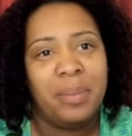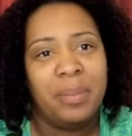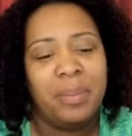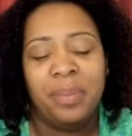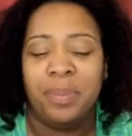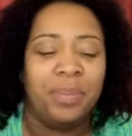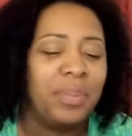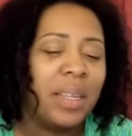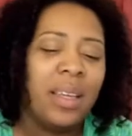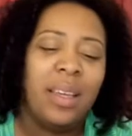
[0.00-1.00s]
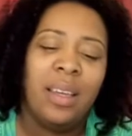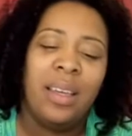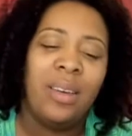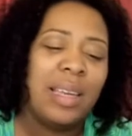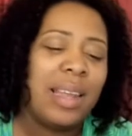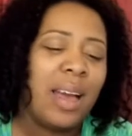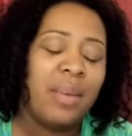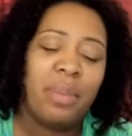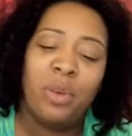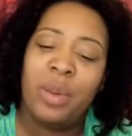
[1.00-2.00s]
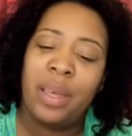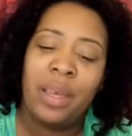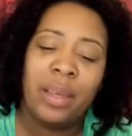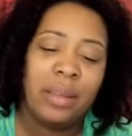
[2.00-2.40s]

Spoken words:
he go lay down in Blue bed.